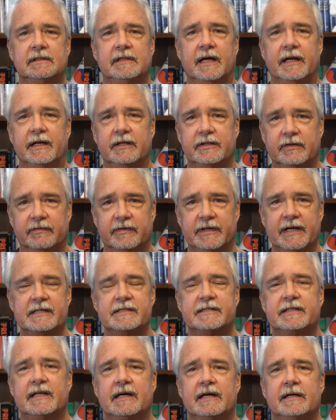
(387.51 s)
And until the
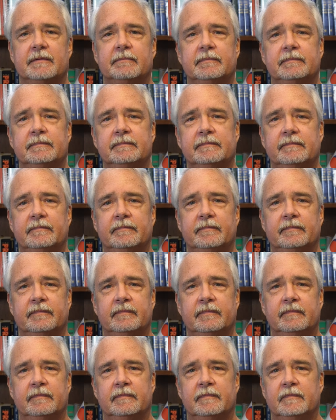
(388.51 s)
next time,
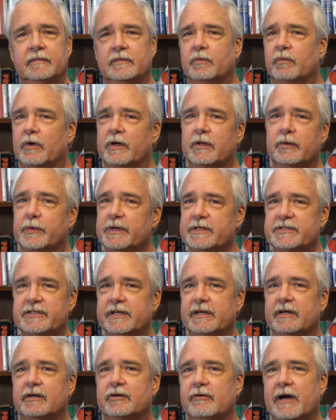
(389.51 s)
whether we
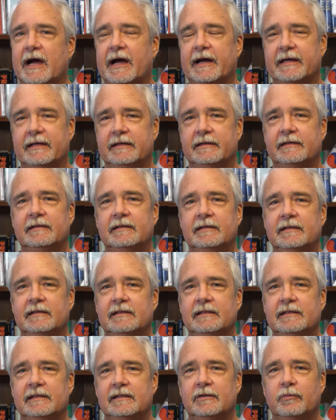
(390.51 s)
see a kraken,
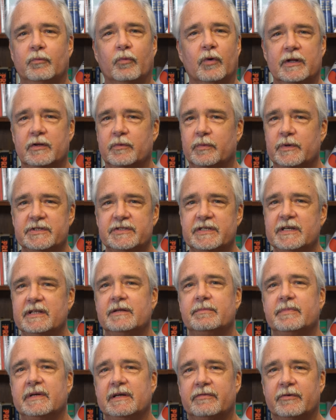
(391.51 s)
whether we see
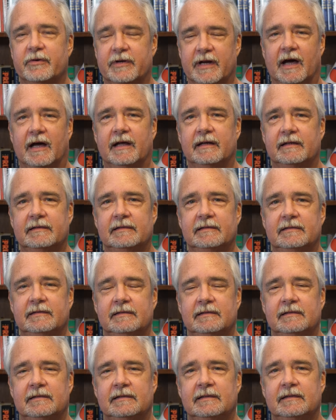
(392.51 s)
the beef or not,
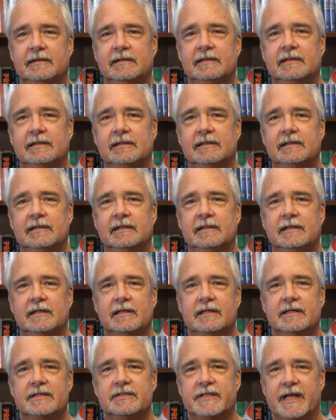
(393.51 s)

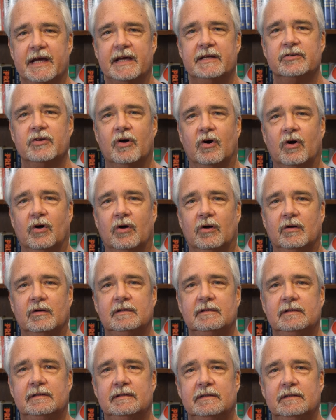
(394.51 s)
stand
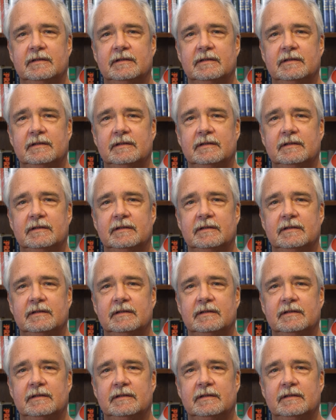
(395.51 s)
tall